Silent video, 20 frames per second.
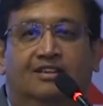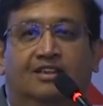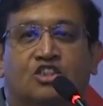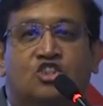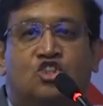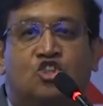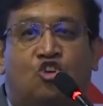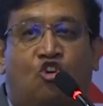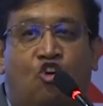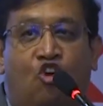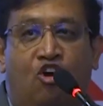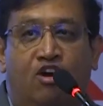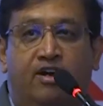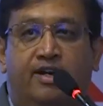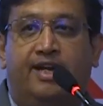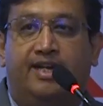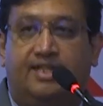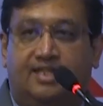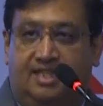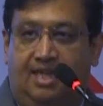
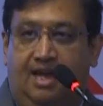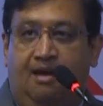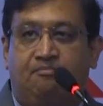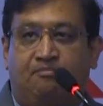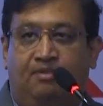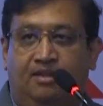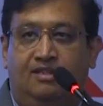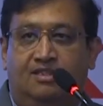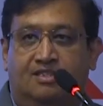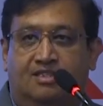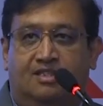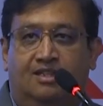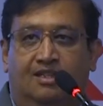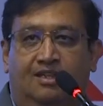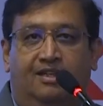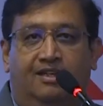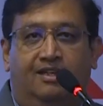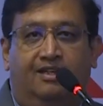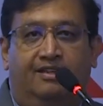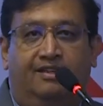strong examples
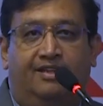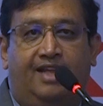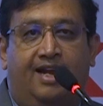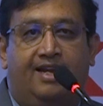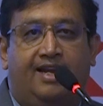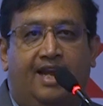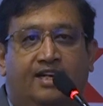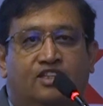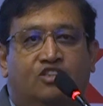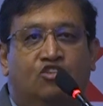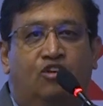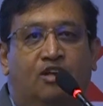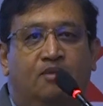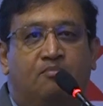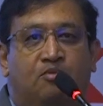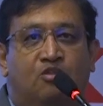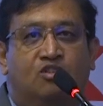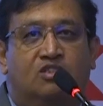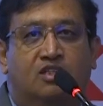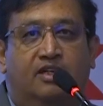that actually
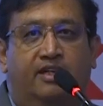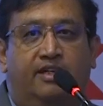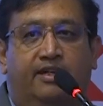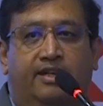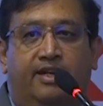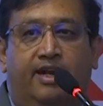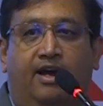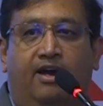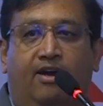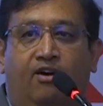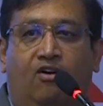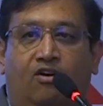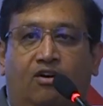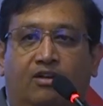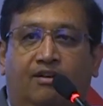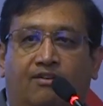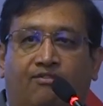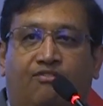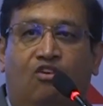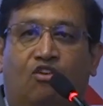puts India
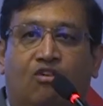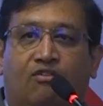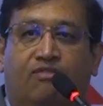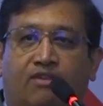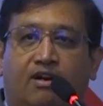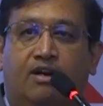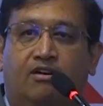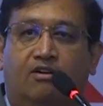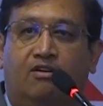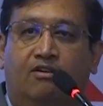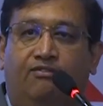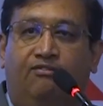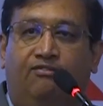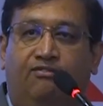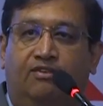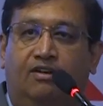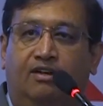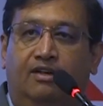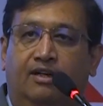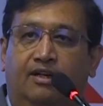on the forefront
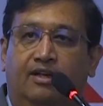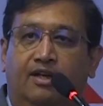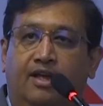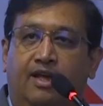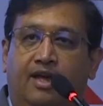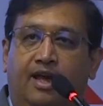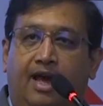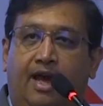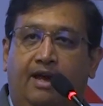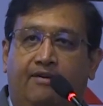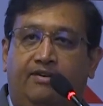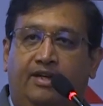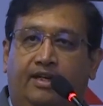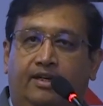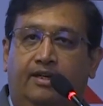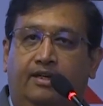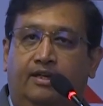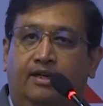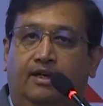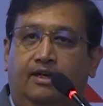of
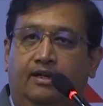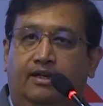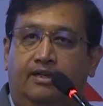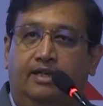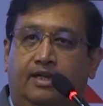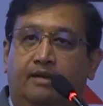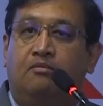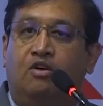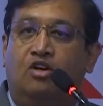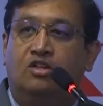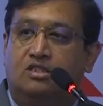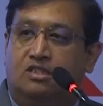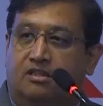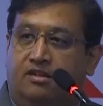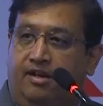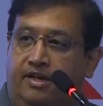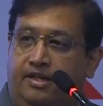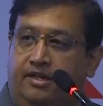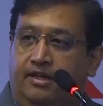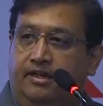having
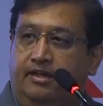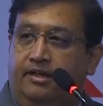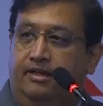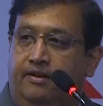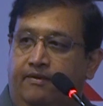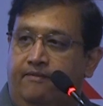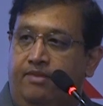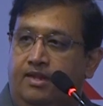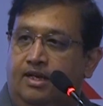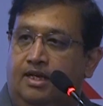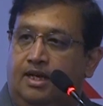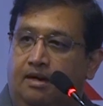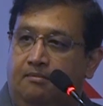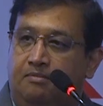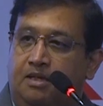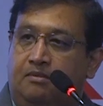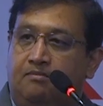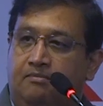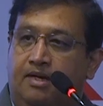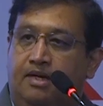demonstrated
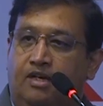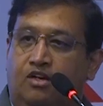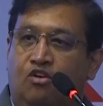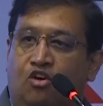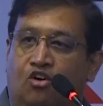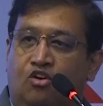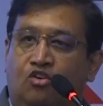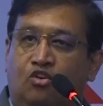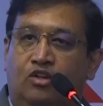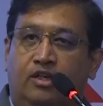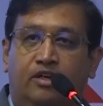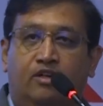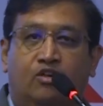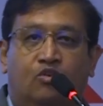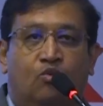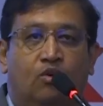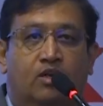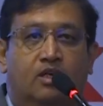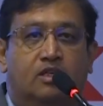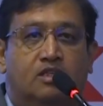commitment not only
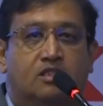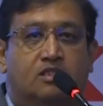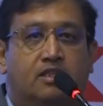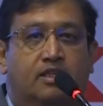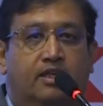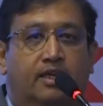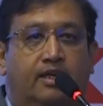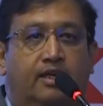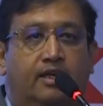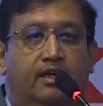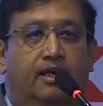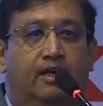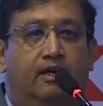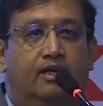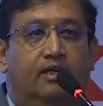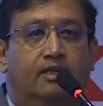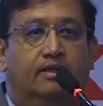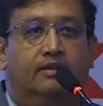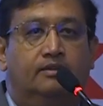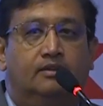towards
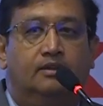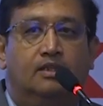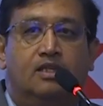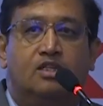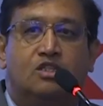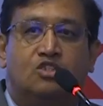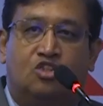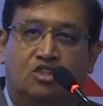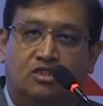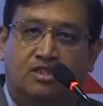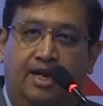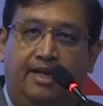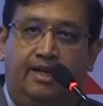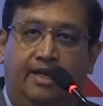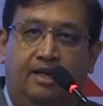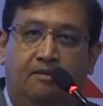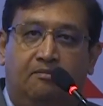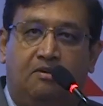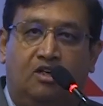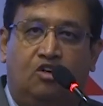the
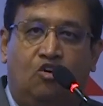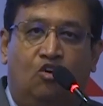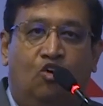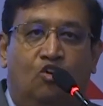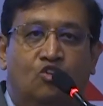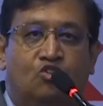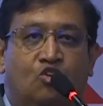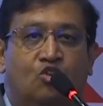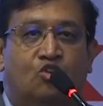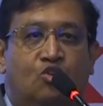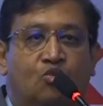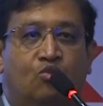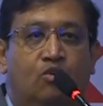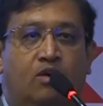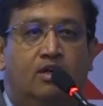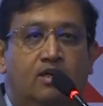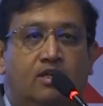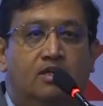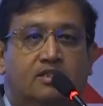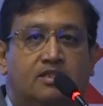society but also
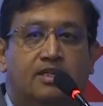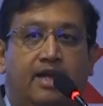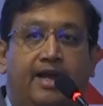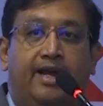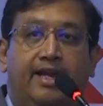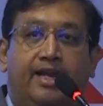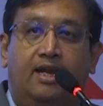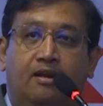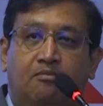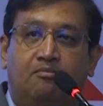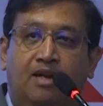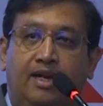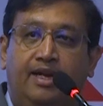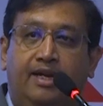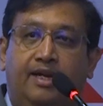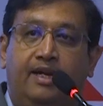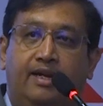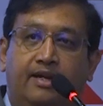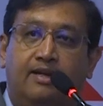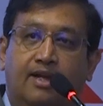towards
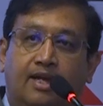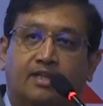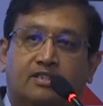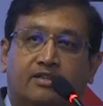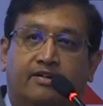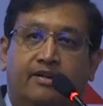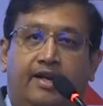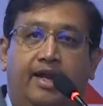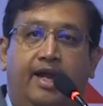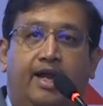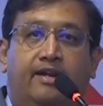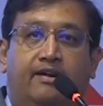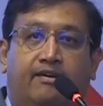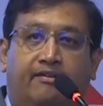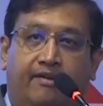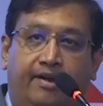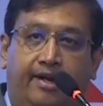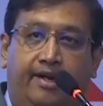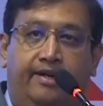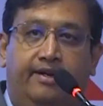enabling industry and
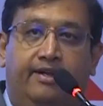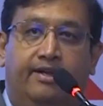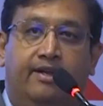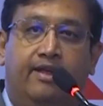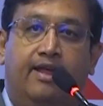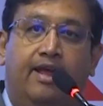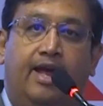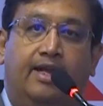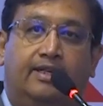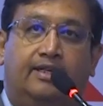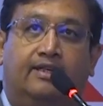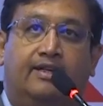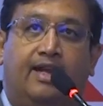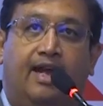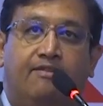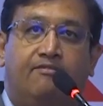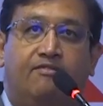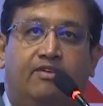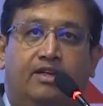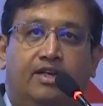trade at a
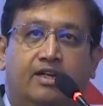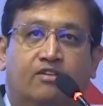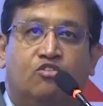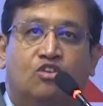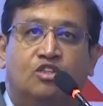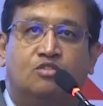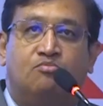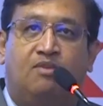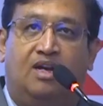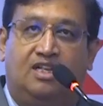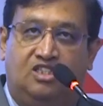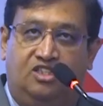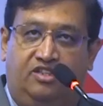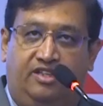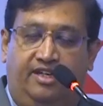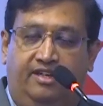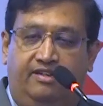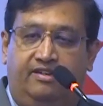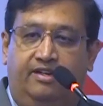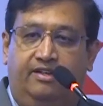time when it was much
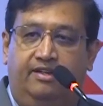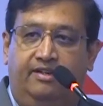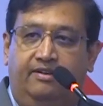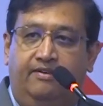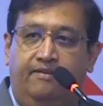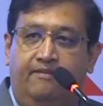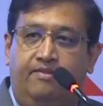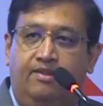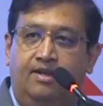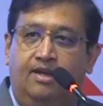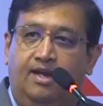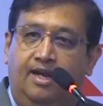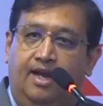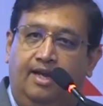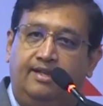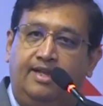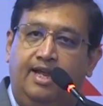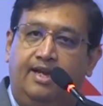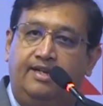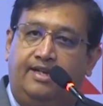needed.
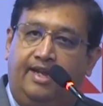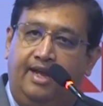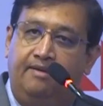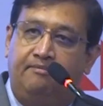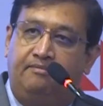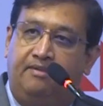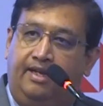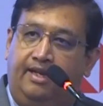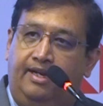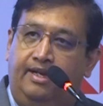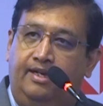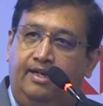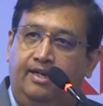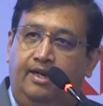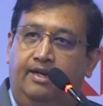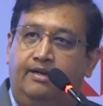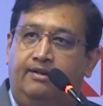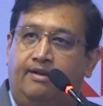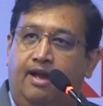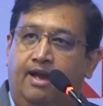And then came the
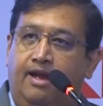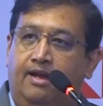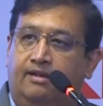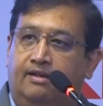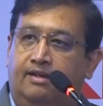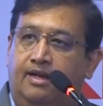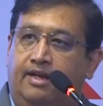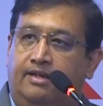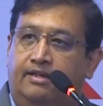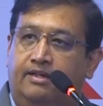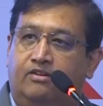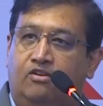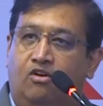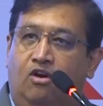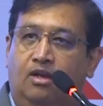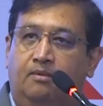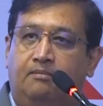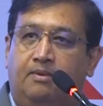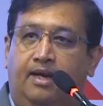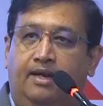entire clarion
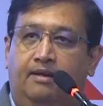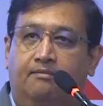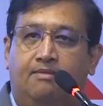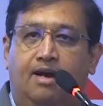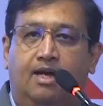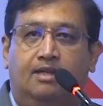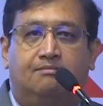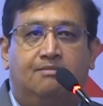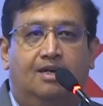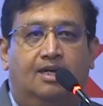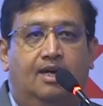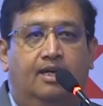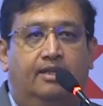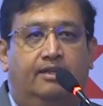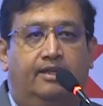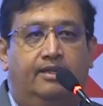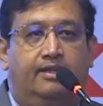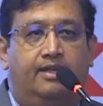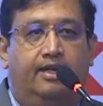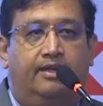call by Mahatma
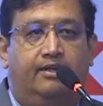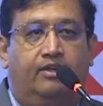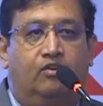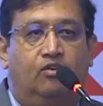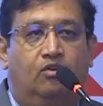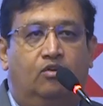Gandhi that